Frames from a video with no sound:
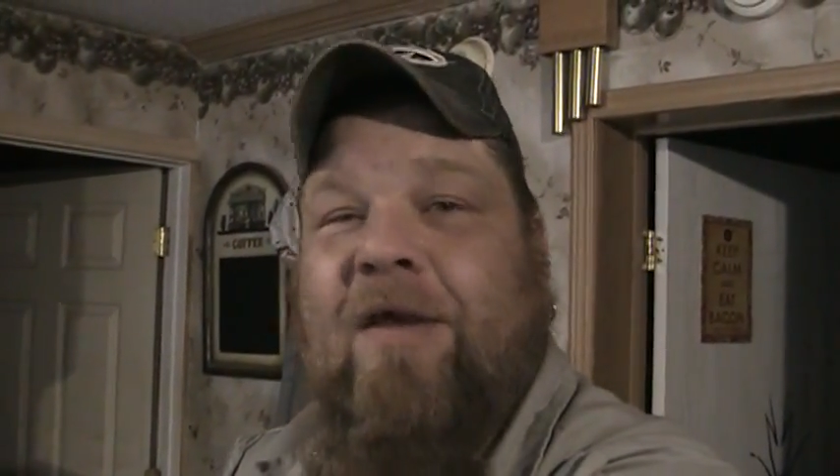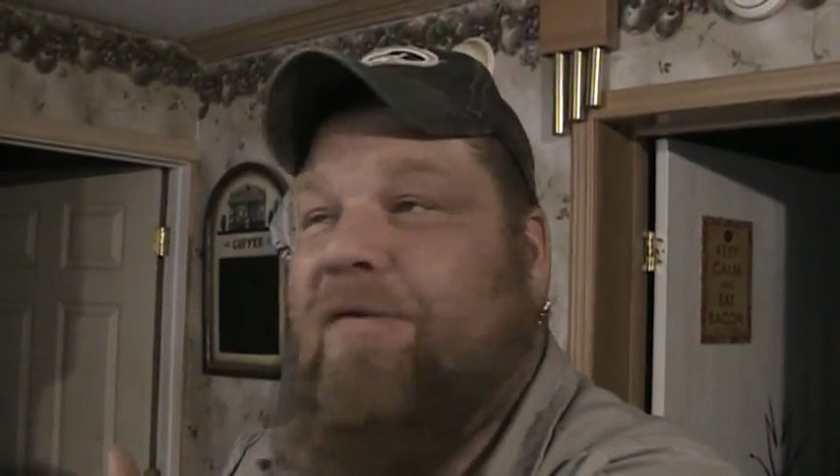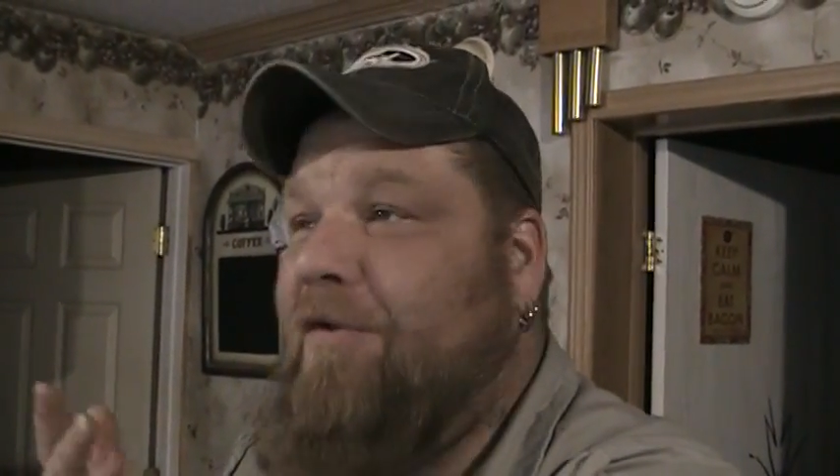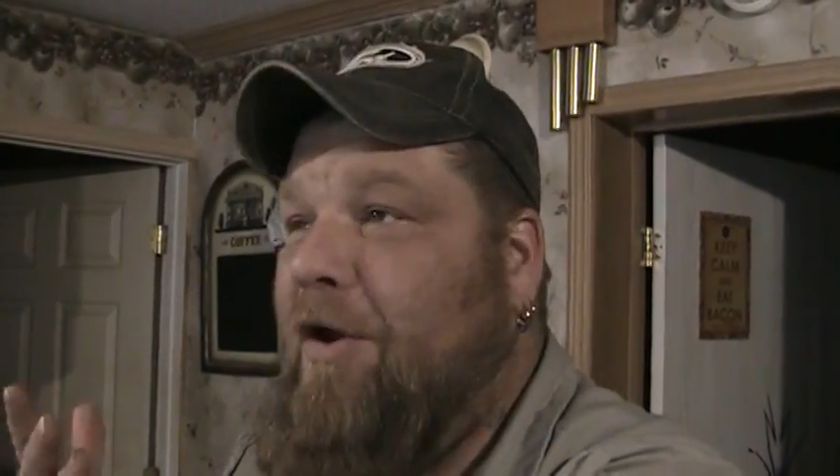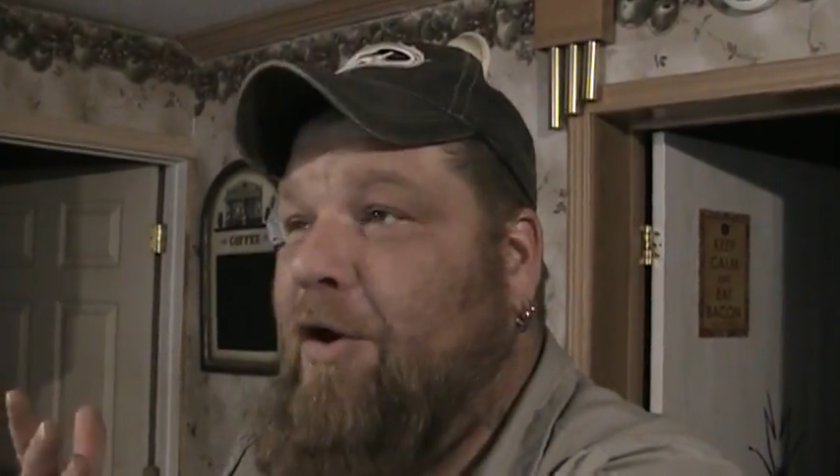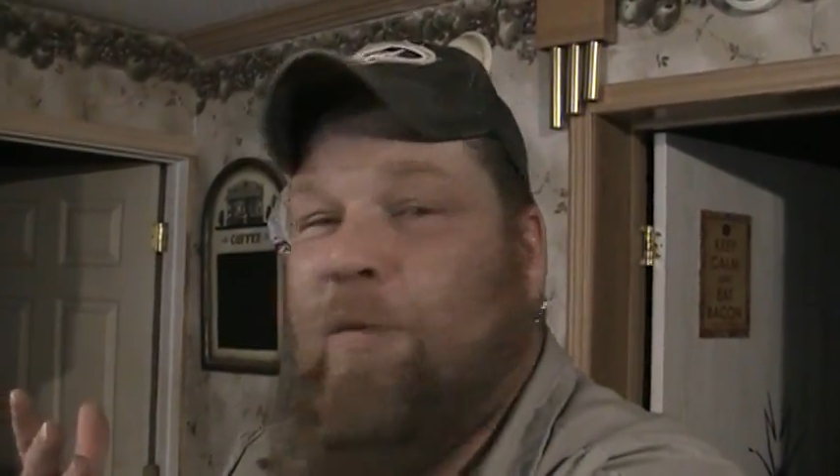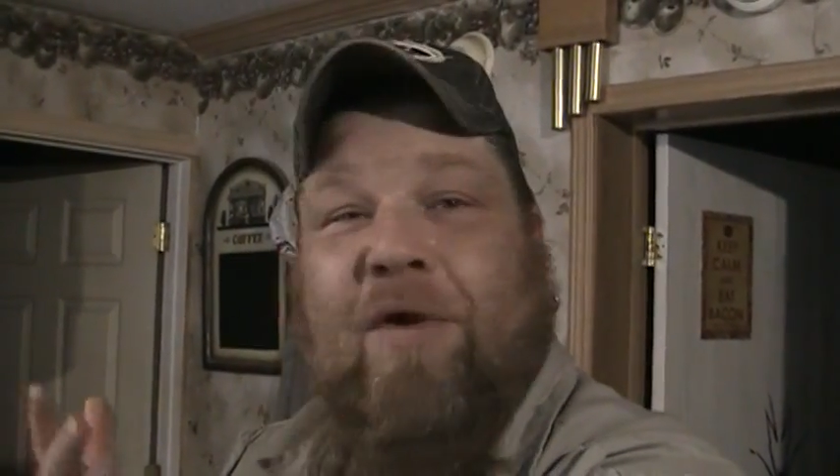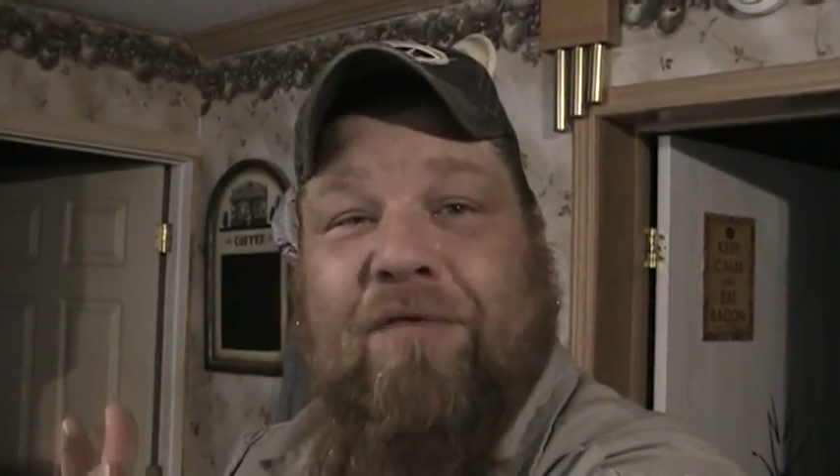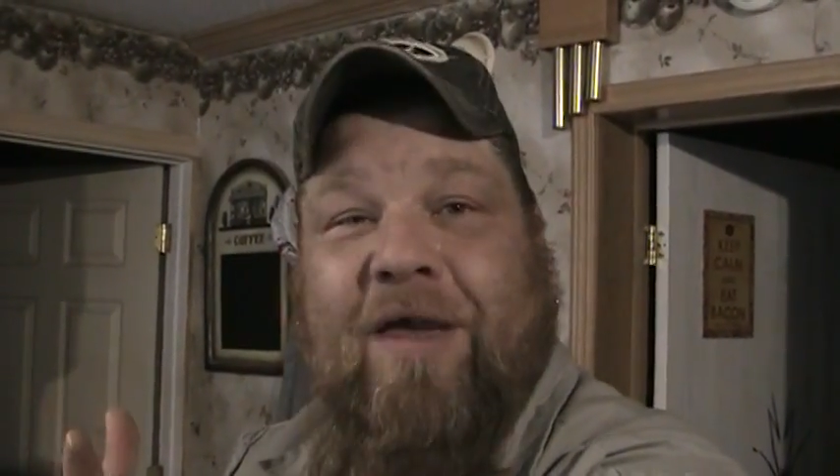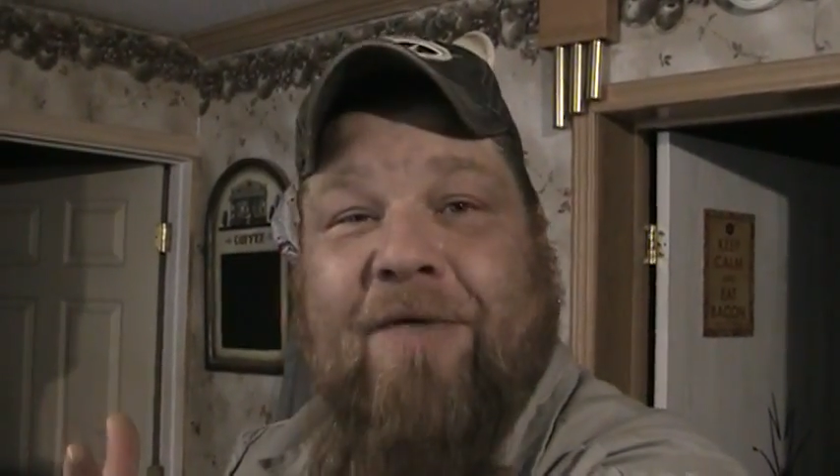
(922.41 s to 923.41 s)
So
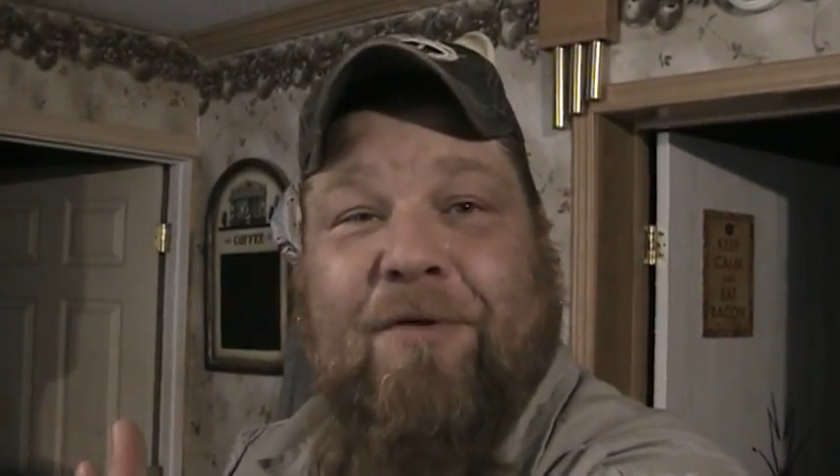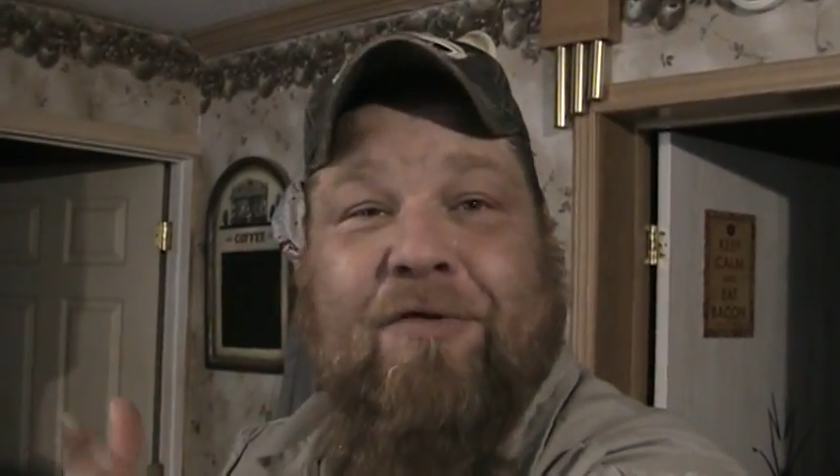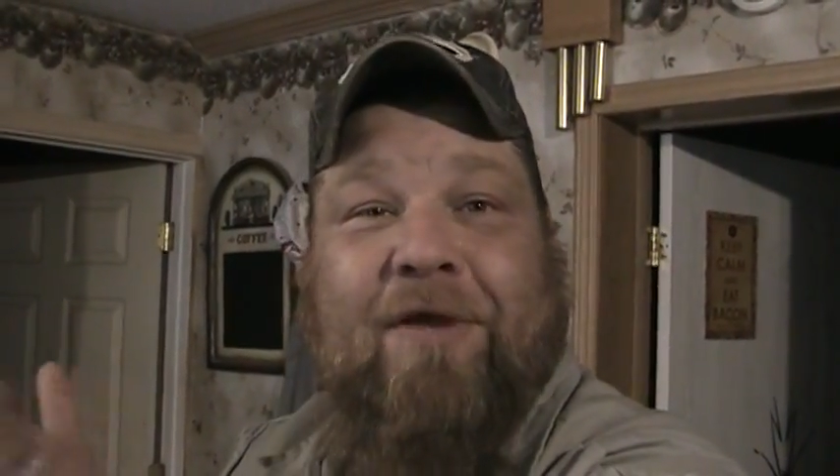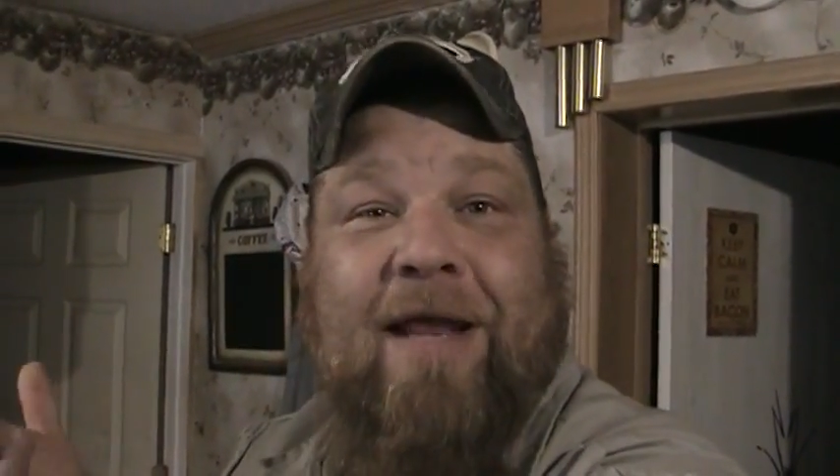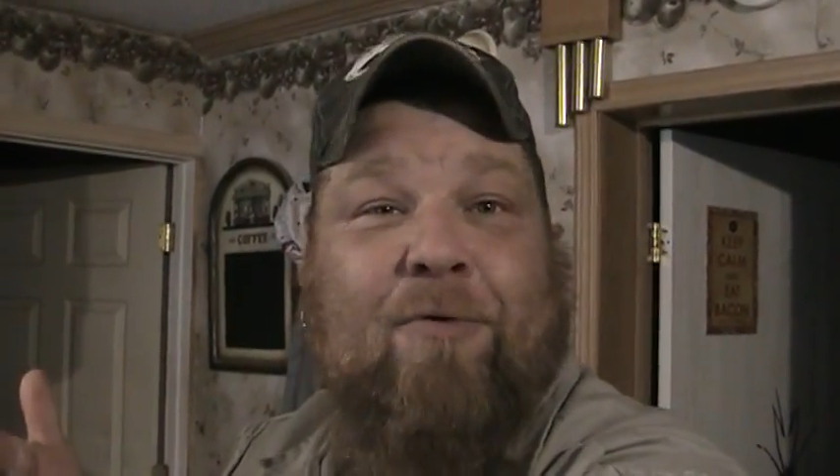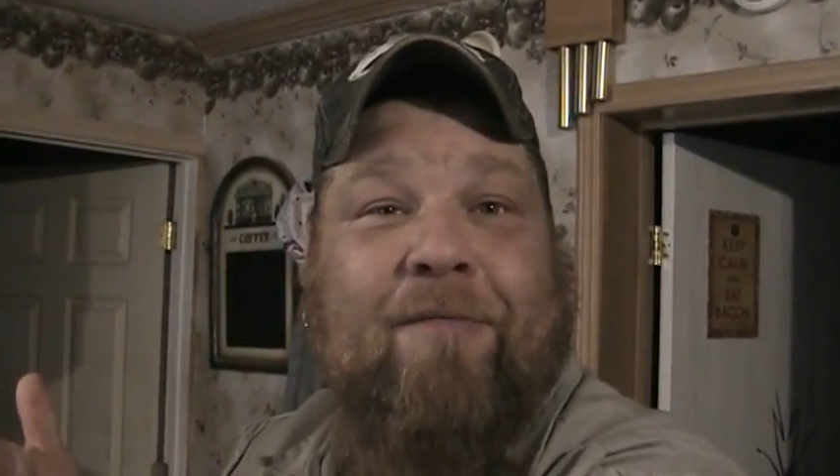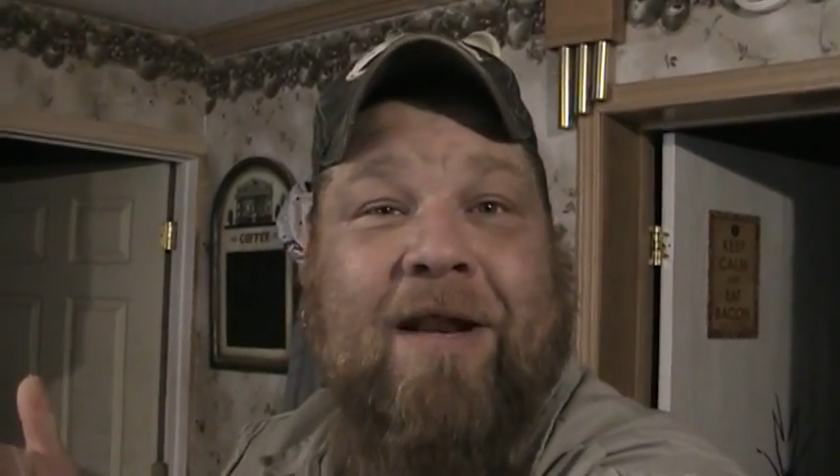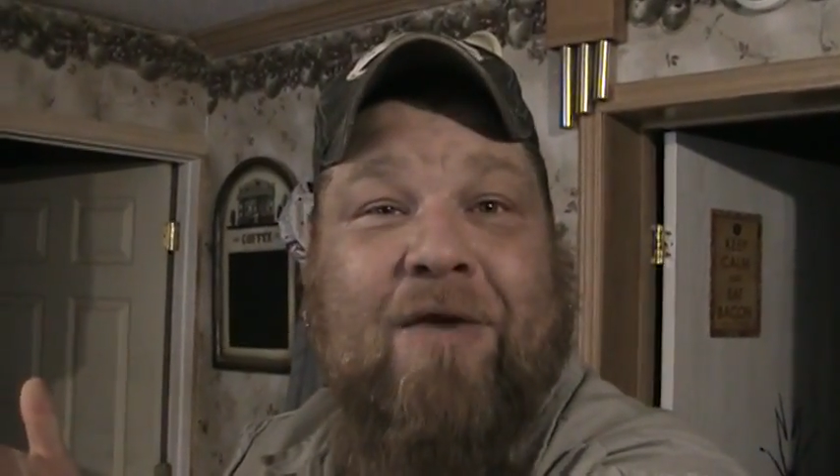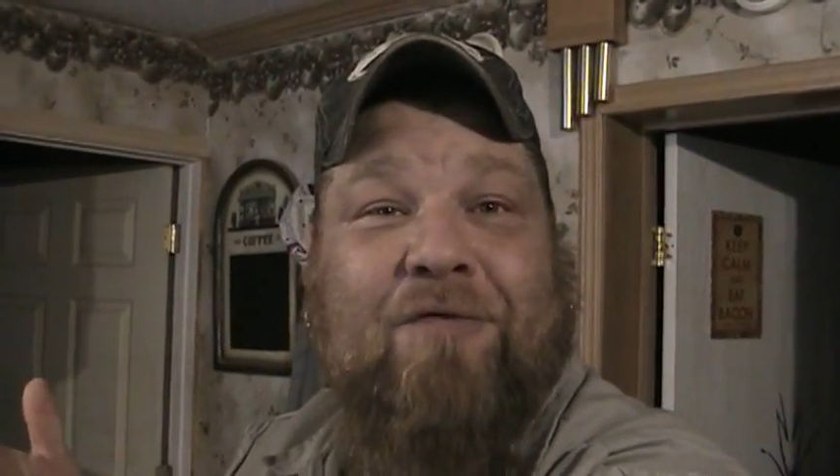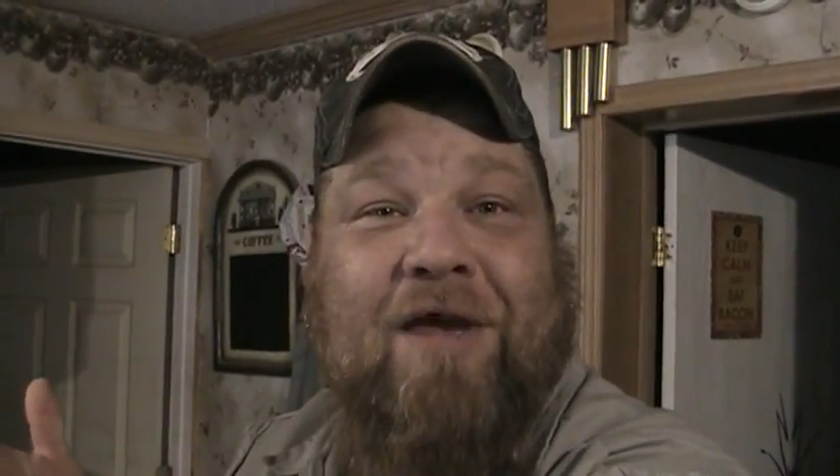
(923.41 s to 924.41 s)
we'll see if there's any more
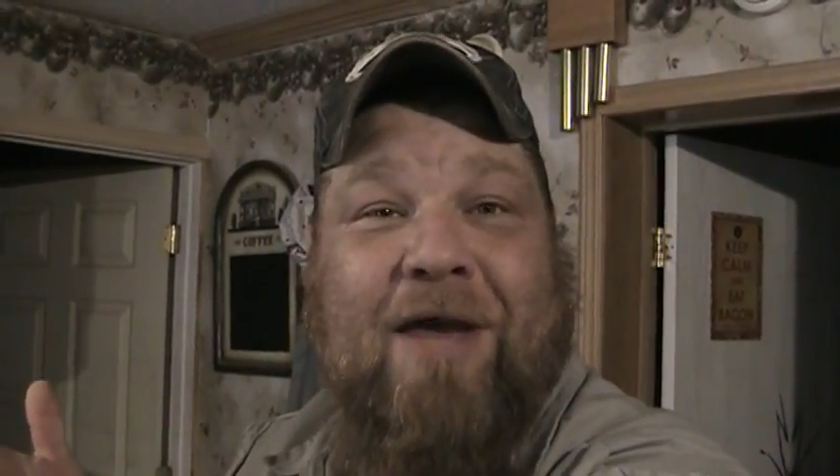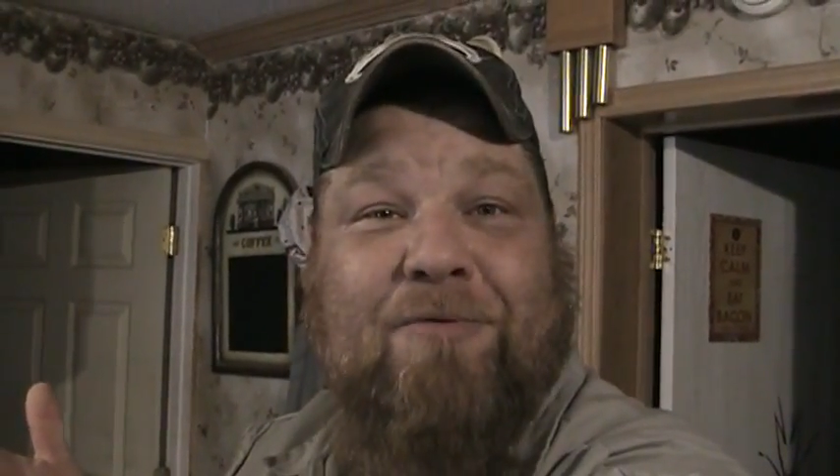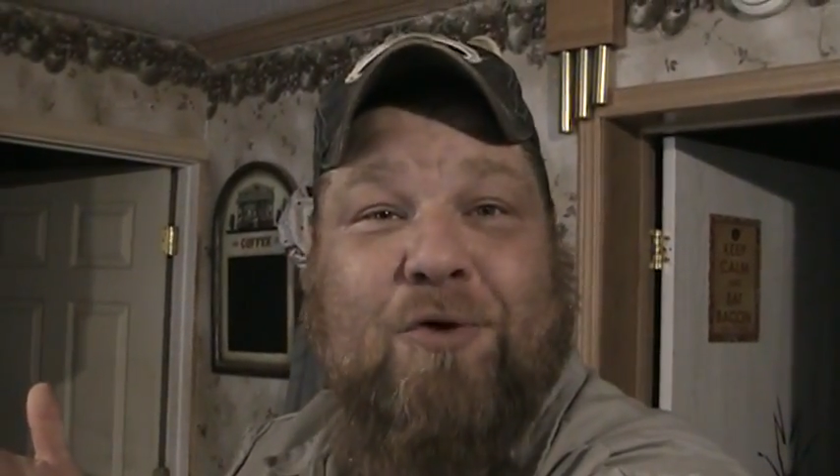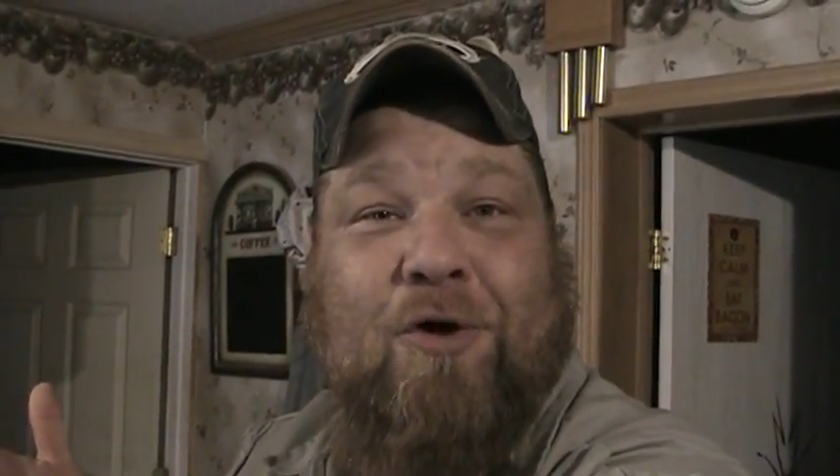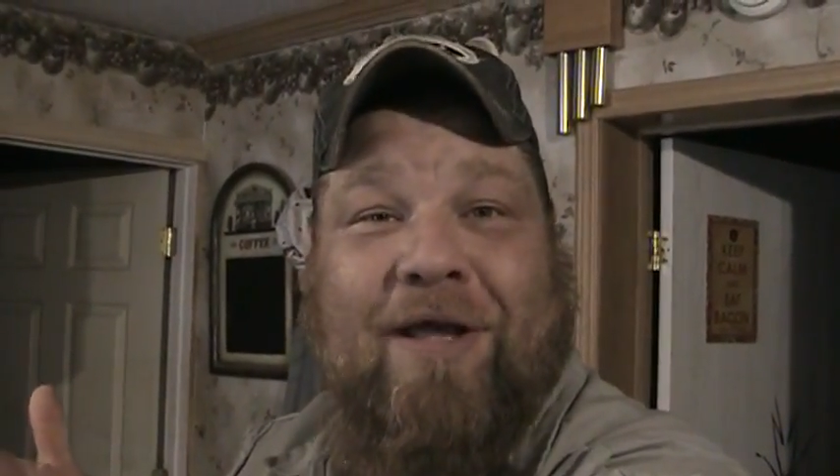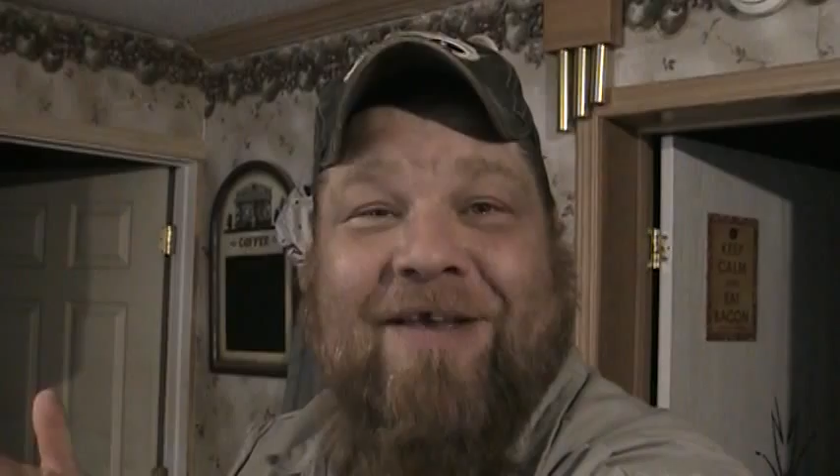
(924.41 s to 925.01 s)
videos to come shortly.